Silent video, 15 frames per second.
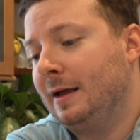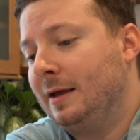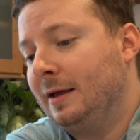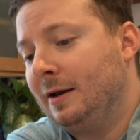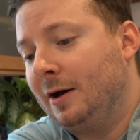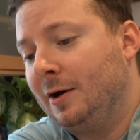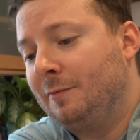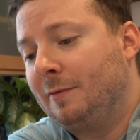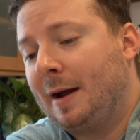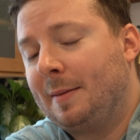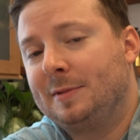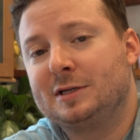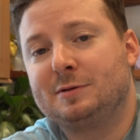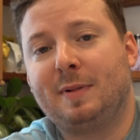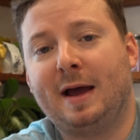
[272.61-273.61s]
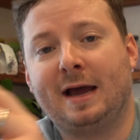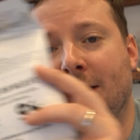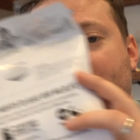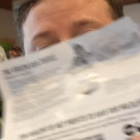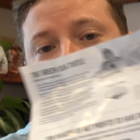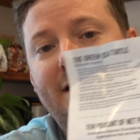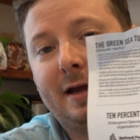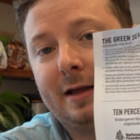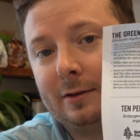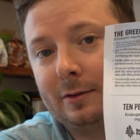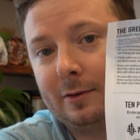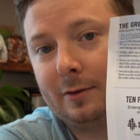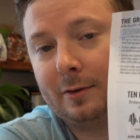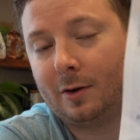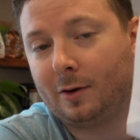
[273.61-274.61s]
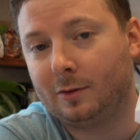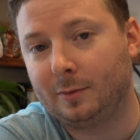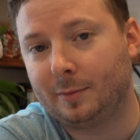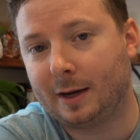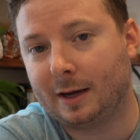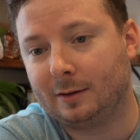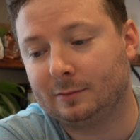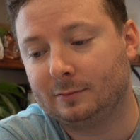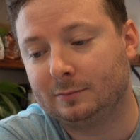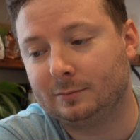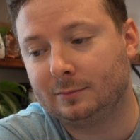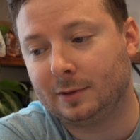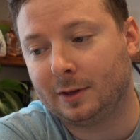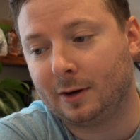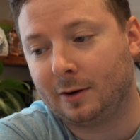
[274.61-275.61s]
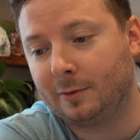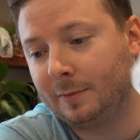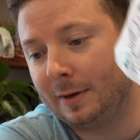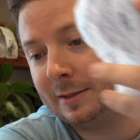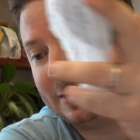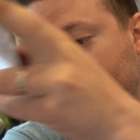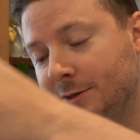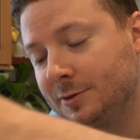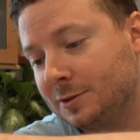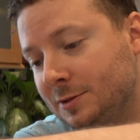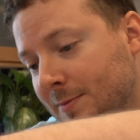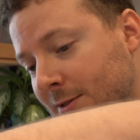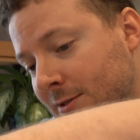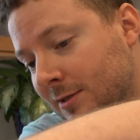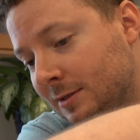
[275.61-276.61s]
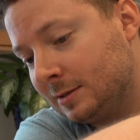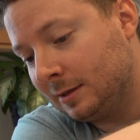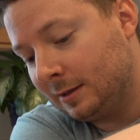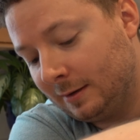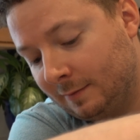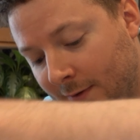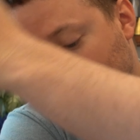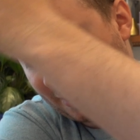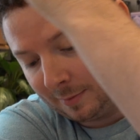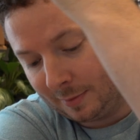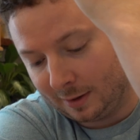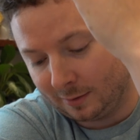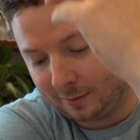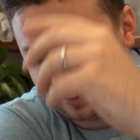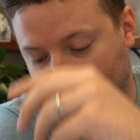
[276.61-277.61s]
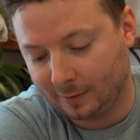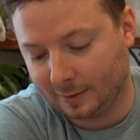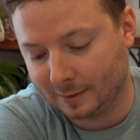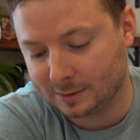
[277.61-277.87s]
can unwrap this packaging and learn all about, you know, endangered species and the environment and all that great